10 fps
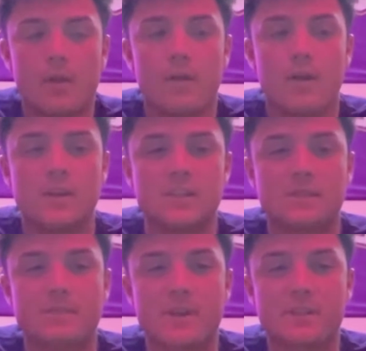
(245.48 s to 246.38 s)

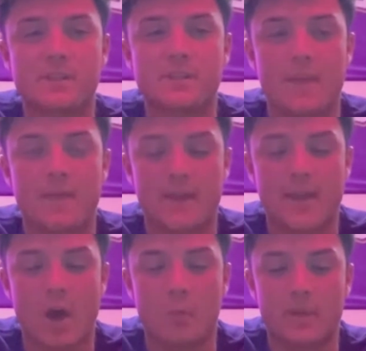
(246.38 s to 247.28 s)
especially I think it
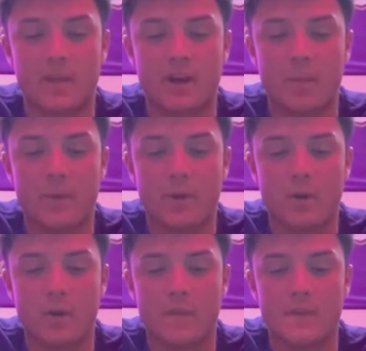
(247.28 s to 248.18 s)
helped getting up here
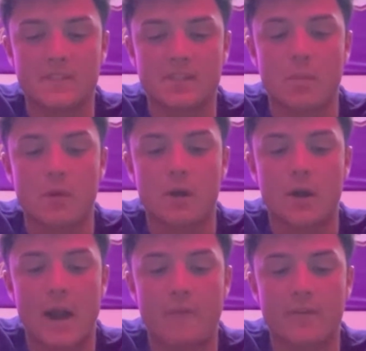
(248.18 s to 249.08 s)
early in the summer,
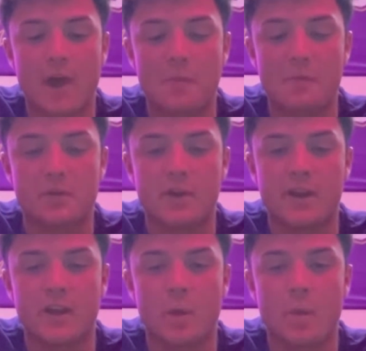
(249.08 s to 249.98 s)
having the
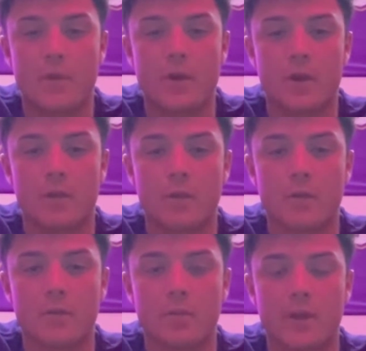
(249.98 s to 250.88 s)
opportunity to come up here and
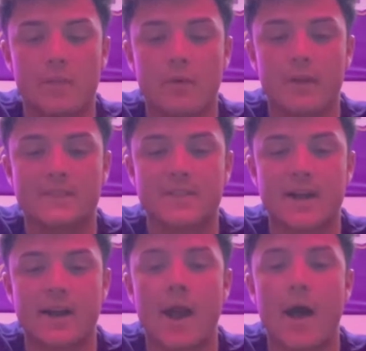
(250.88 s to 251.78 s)
learn the playbook
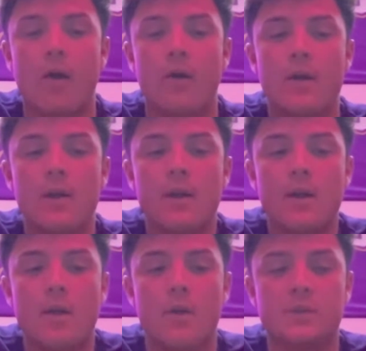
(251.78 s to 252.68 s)
inside and out,
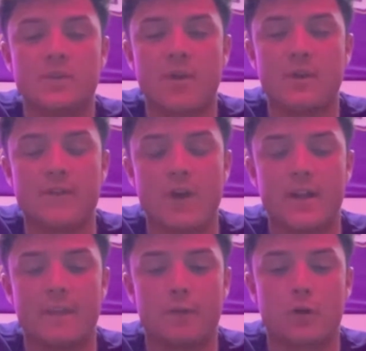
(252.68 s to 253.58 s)
it was very
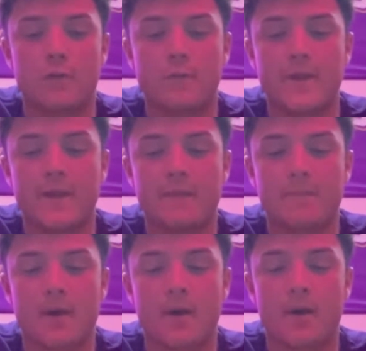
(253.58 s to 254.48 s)
difficult for me
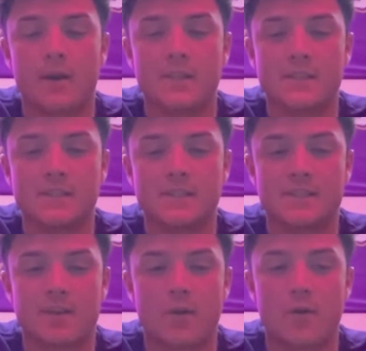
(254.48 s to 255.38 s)
because
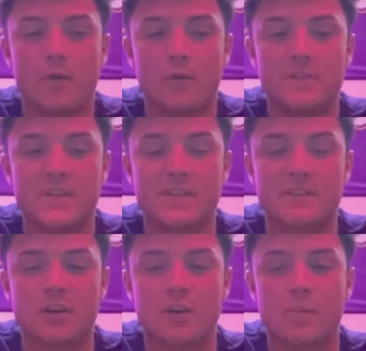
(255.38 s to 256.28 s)
it's a whole new
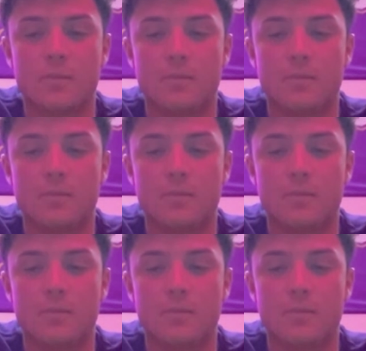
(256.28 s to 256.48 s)
system.